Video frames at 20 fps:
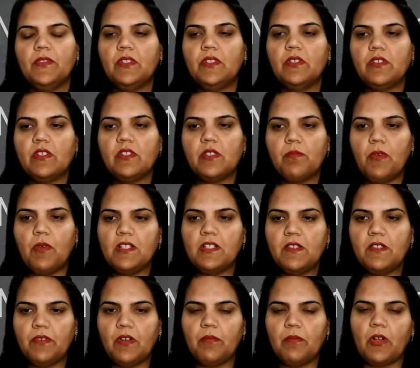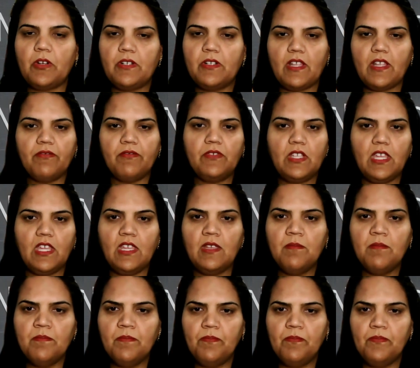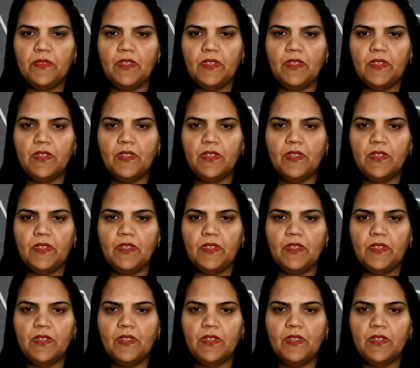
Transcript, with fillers: The response from our dev team